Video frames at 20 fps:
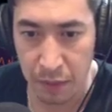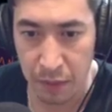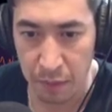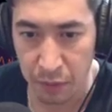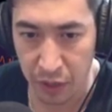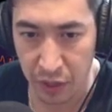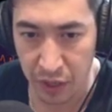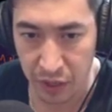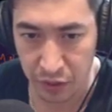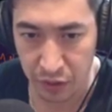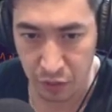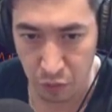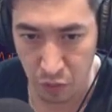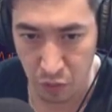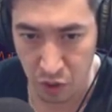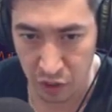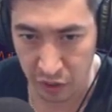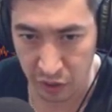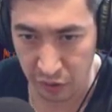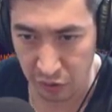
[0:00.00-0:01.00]
I'm looking at the
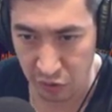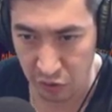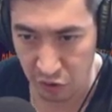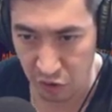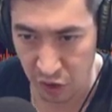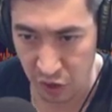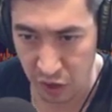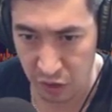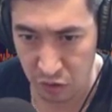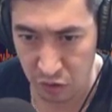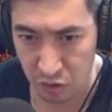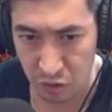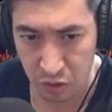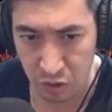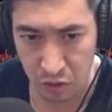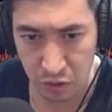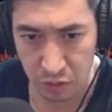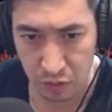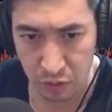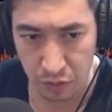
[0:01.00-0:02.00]
wrong exchange,
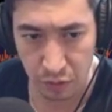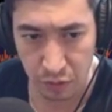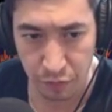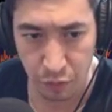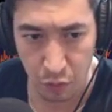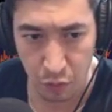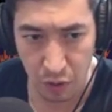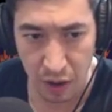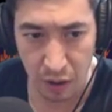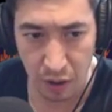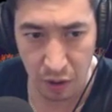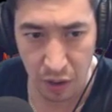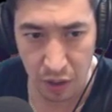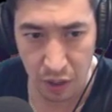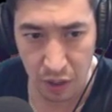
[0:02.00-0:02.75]
the 4 hour.